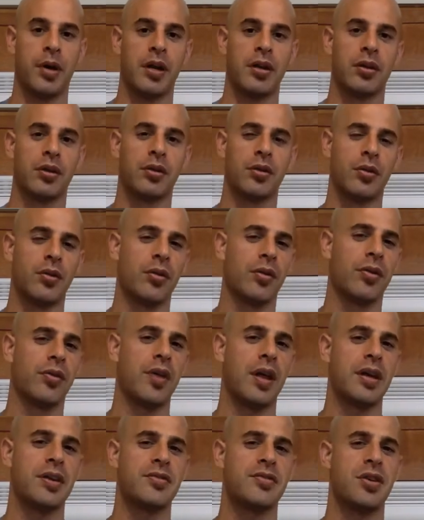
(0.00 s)
but little
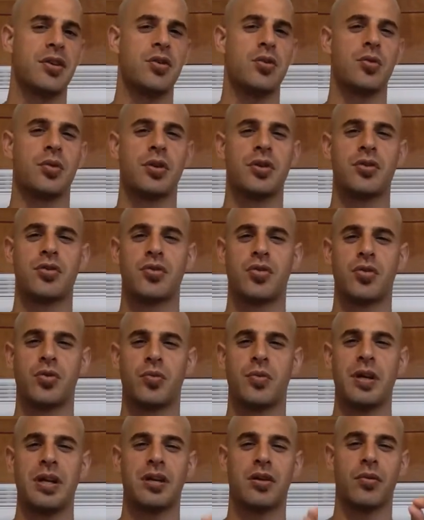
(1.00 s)
things that you can
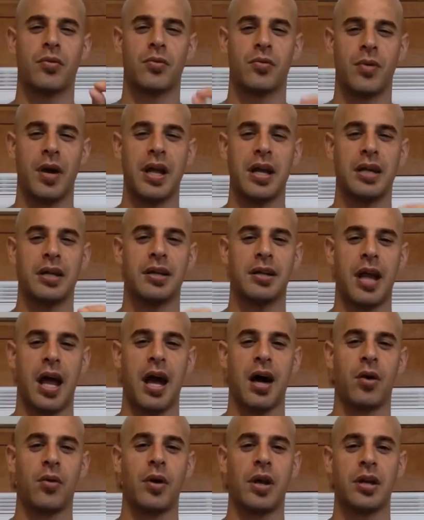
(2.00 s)
tweak right
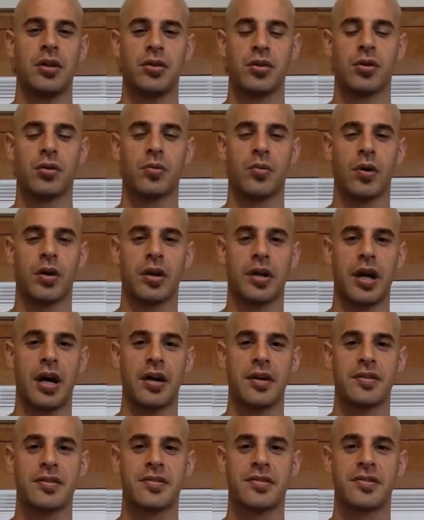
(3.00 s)
now in your
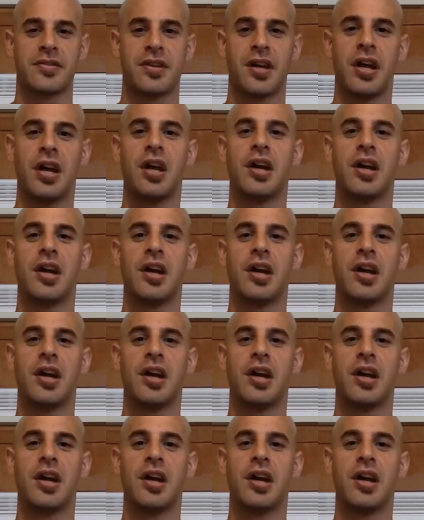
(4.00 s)
workouts